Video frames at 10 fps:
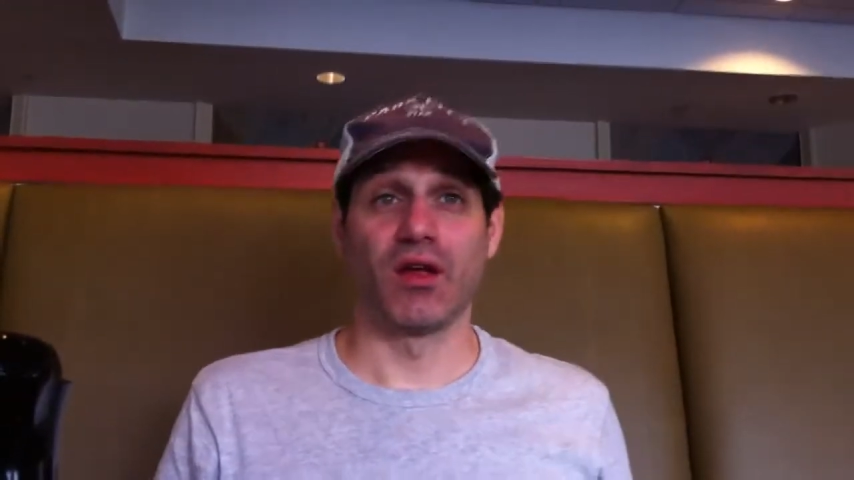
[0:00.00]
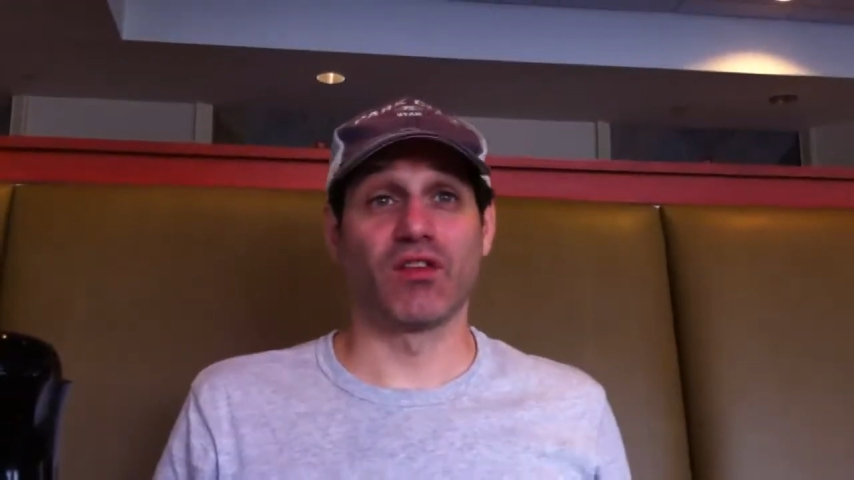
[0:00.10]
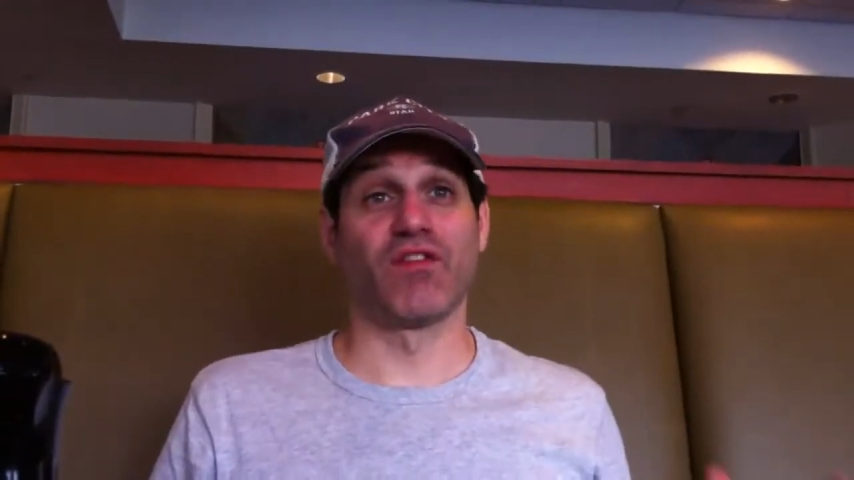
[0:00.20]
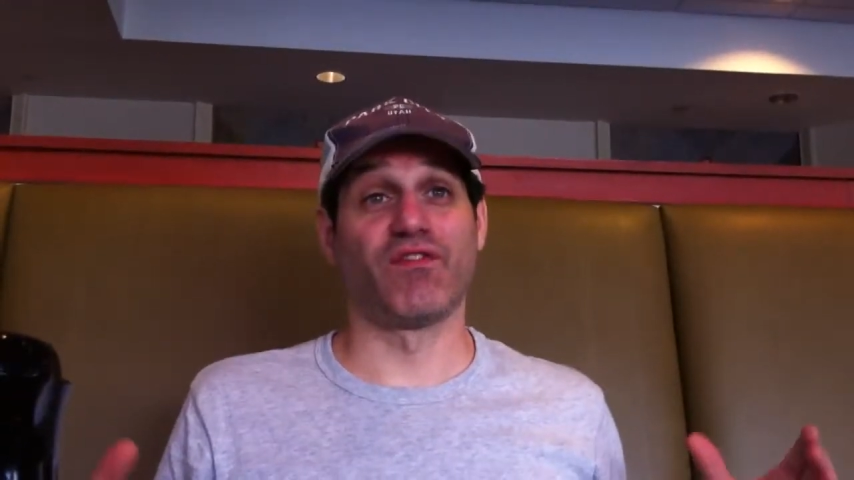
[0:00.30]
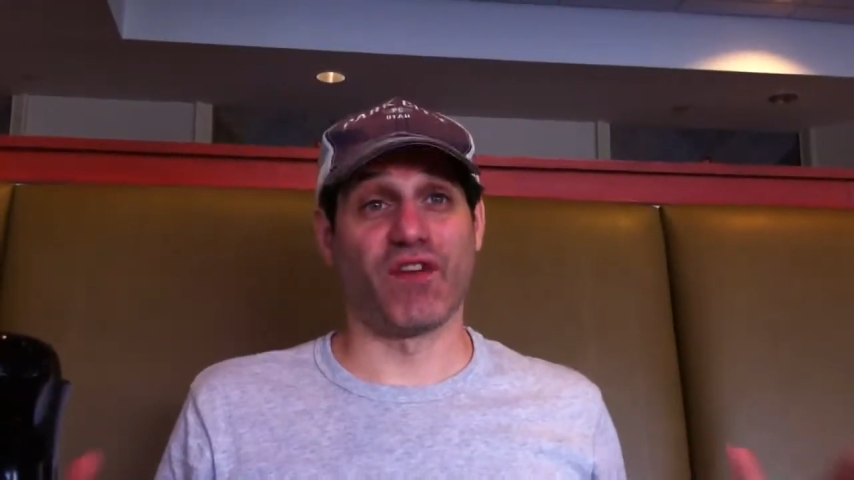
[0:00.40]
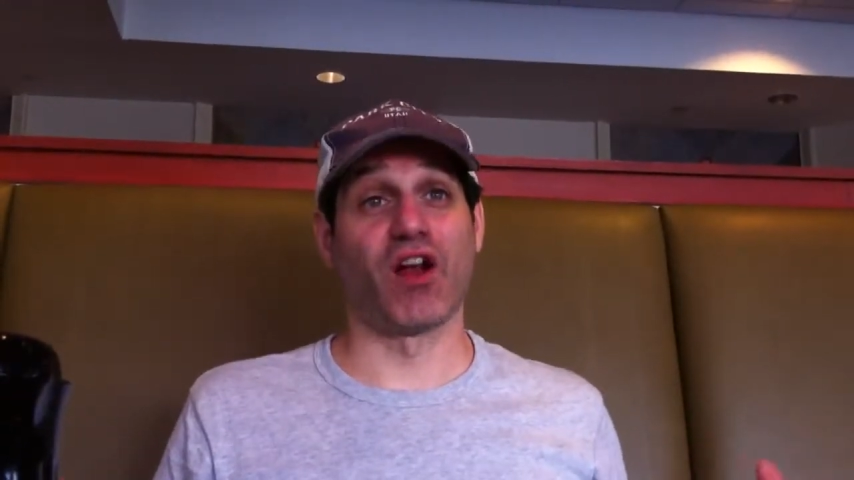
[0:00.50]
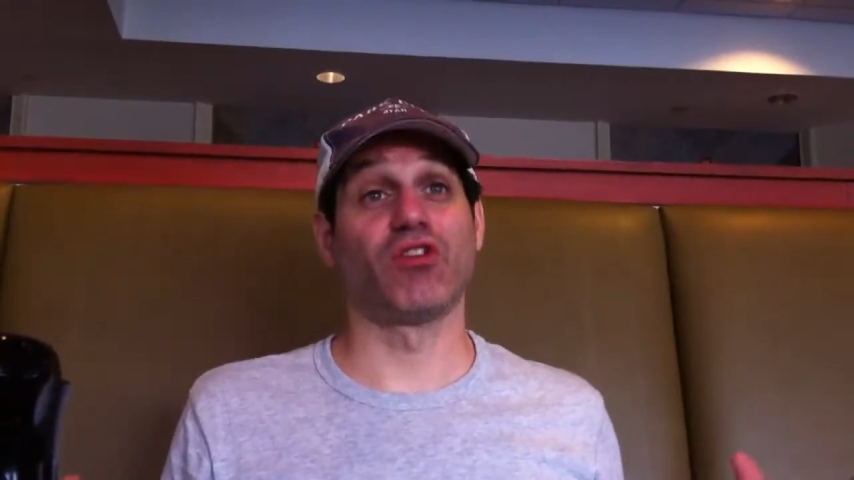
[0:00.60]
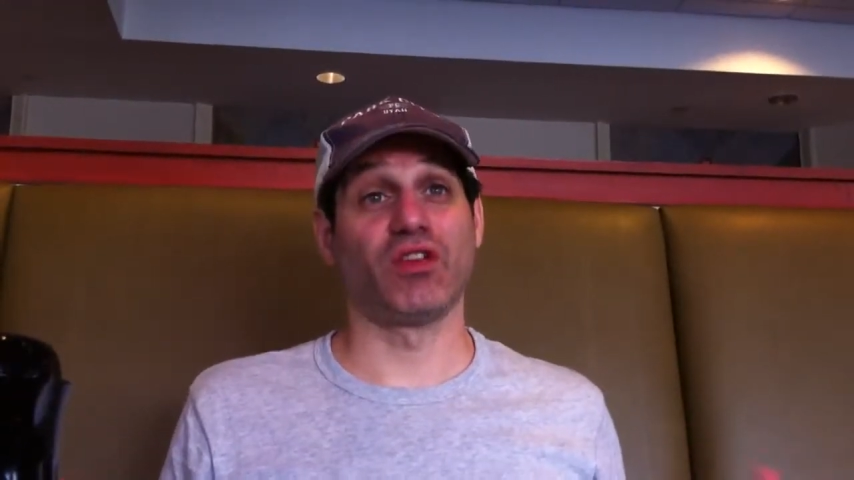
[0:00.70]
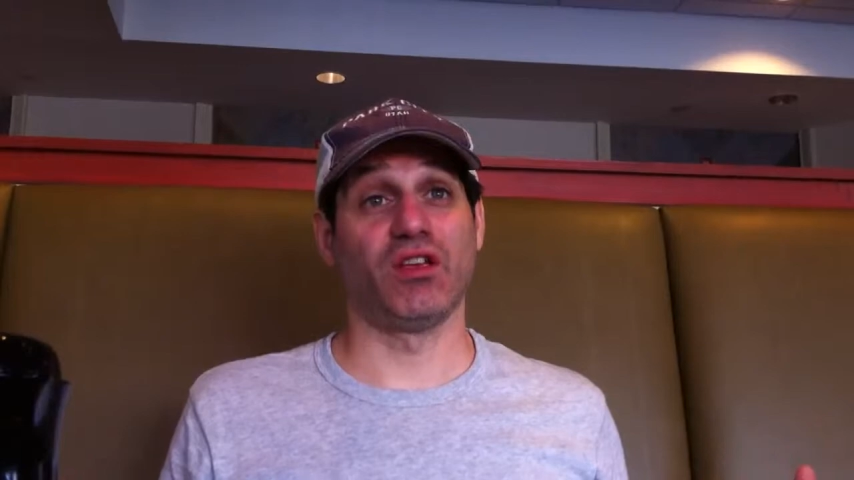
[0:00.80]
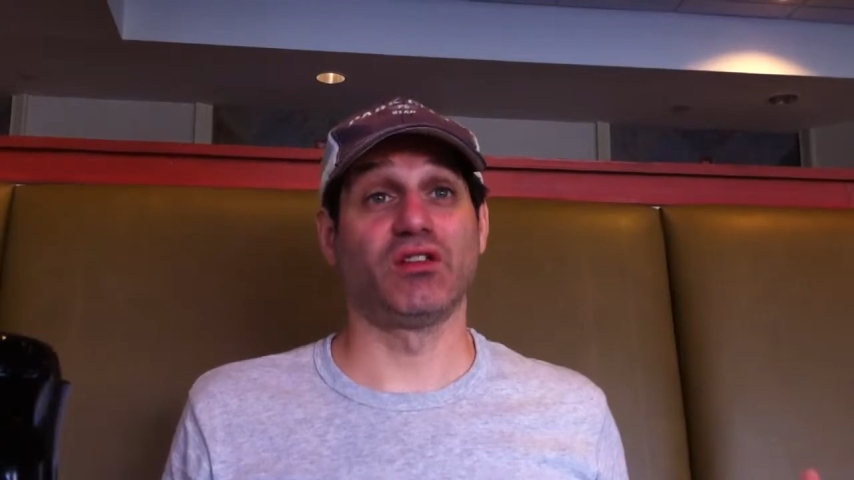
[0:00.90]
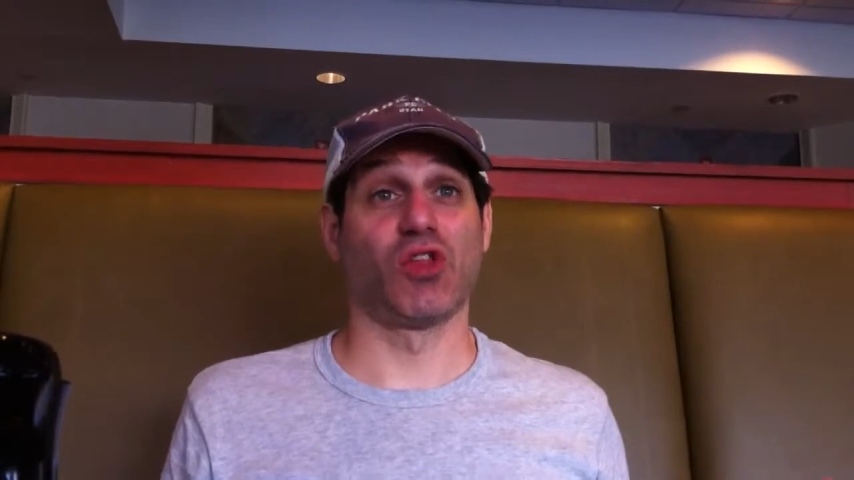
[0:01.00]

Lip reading: it's a fairly